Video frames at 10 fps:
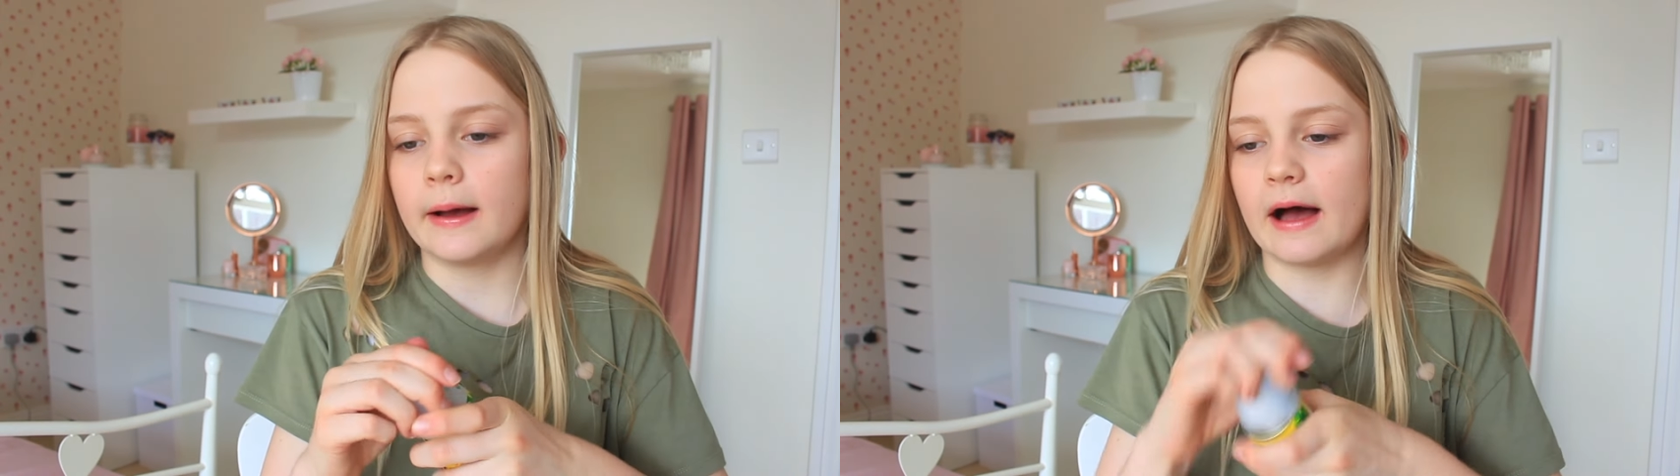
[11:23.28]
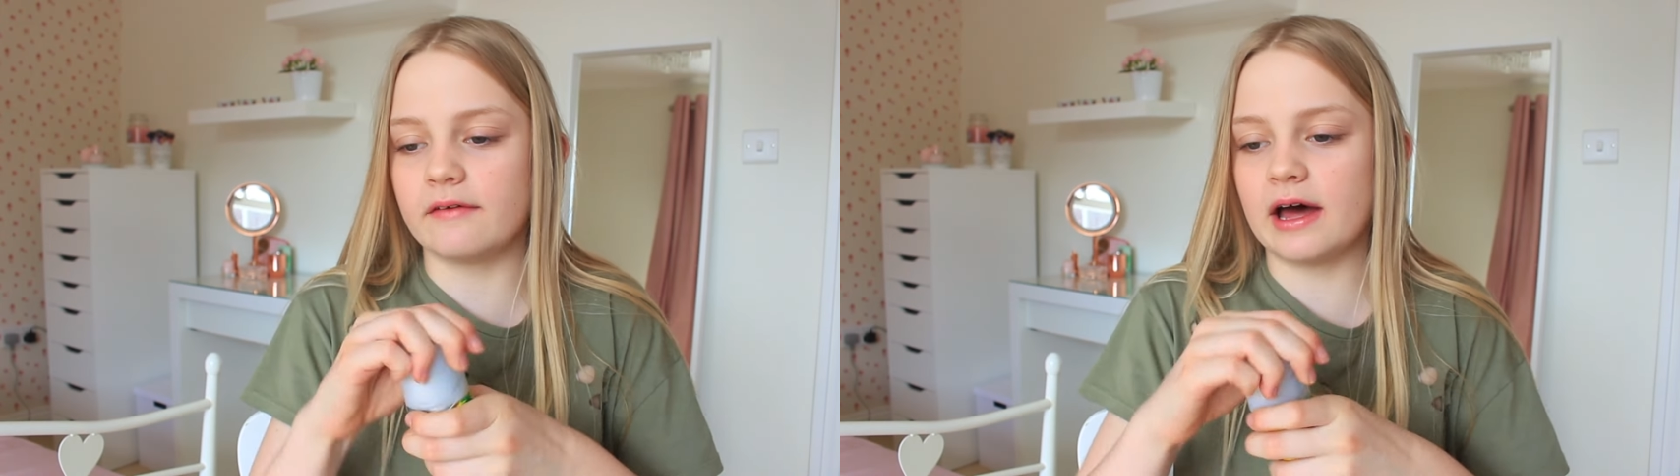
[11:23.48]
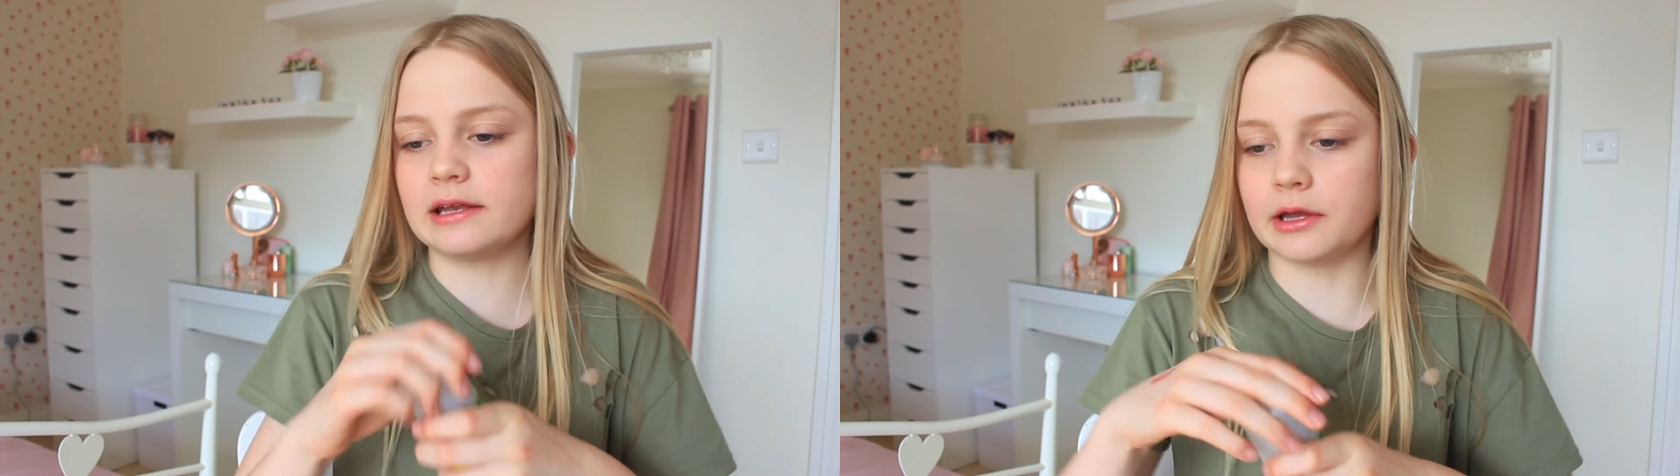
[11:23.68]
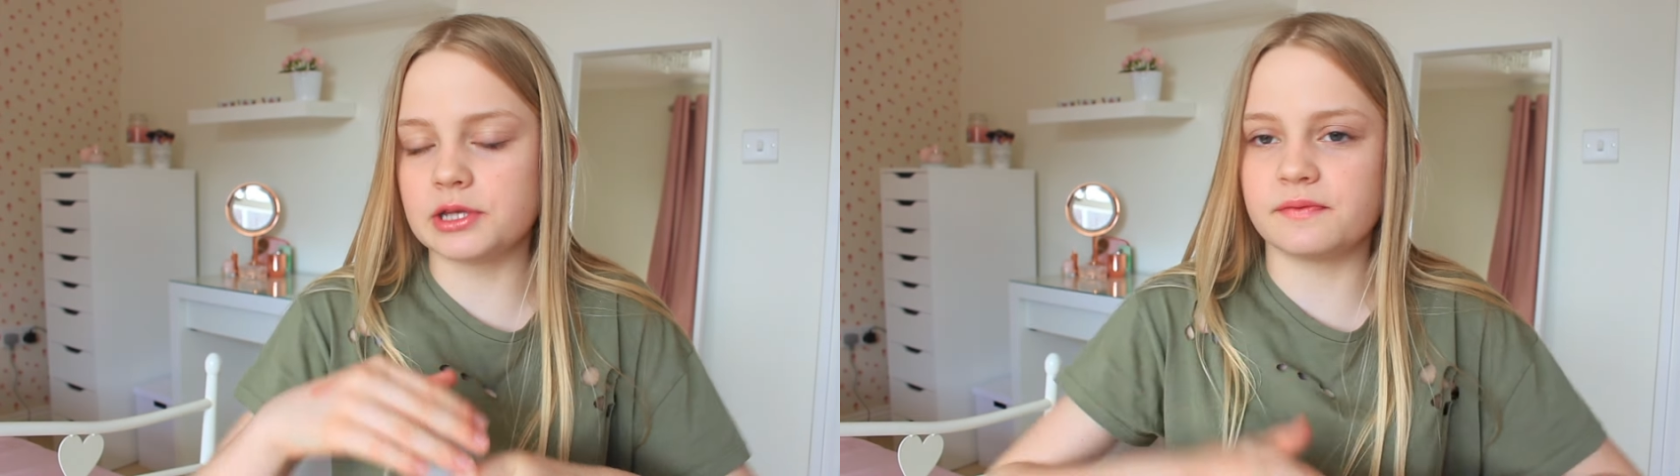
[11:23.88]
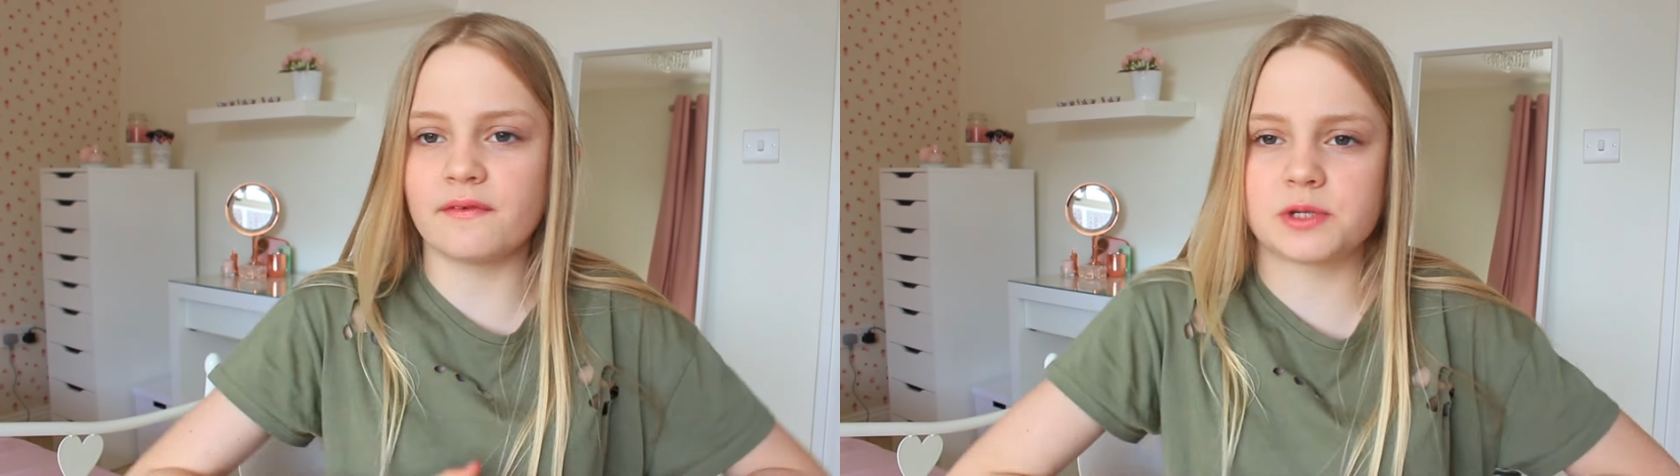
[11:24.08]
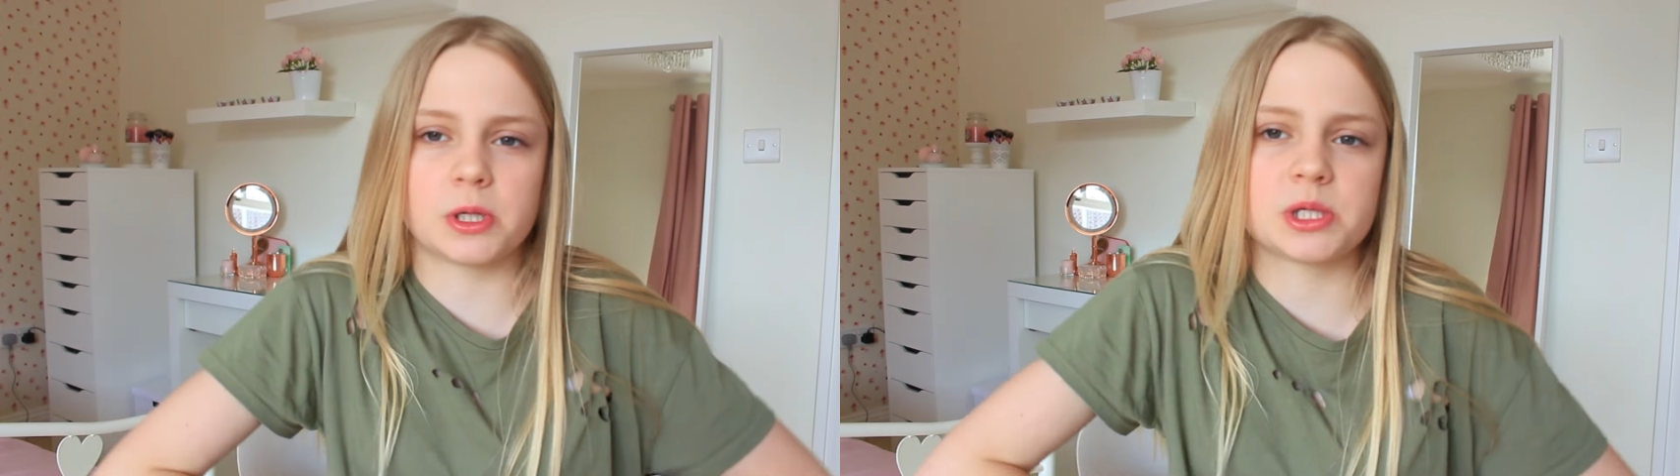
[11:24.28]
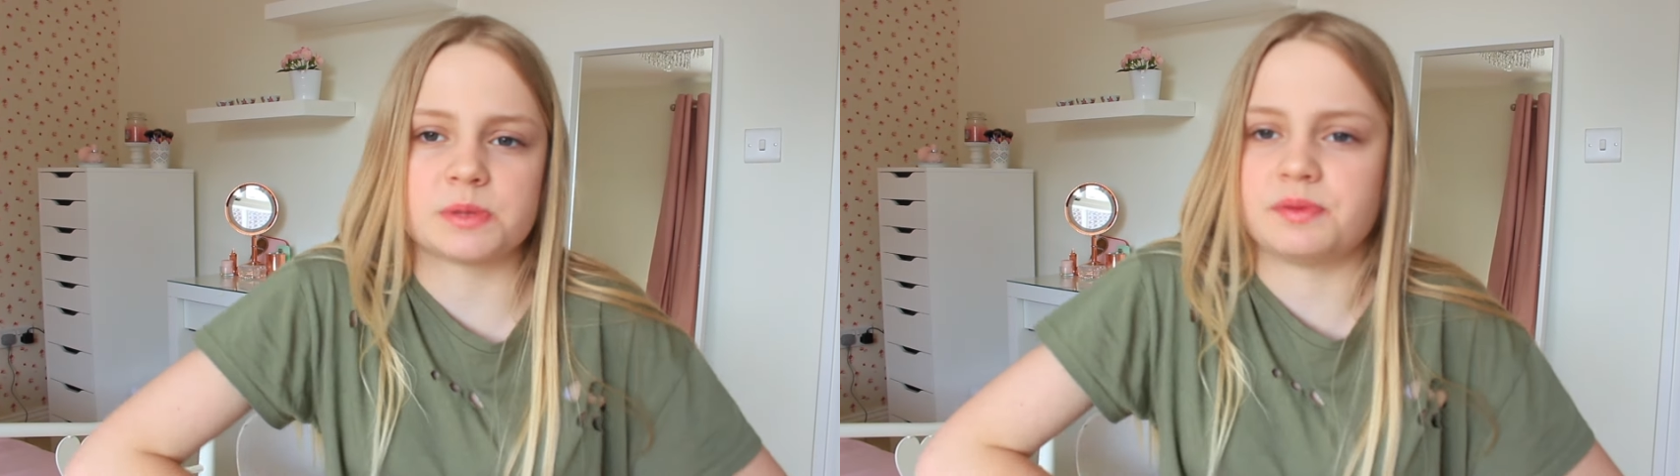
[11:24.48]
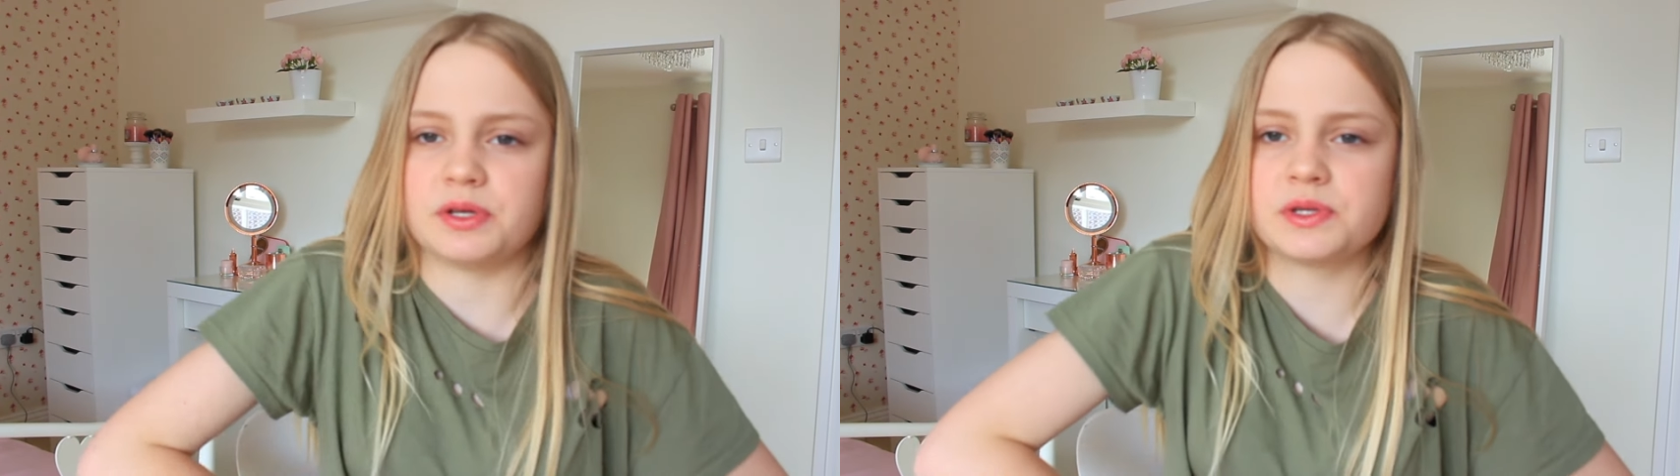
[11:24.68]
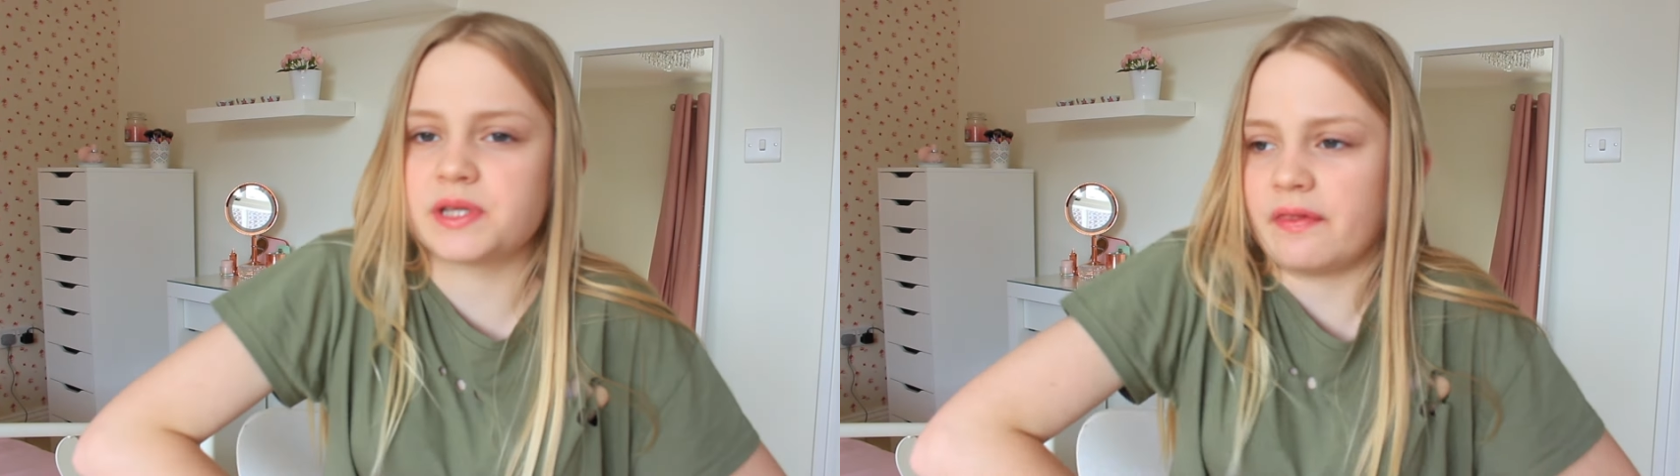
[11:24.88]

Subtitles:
I've had loads of other dry shampoos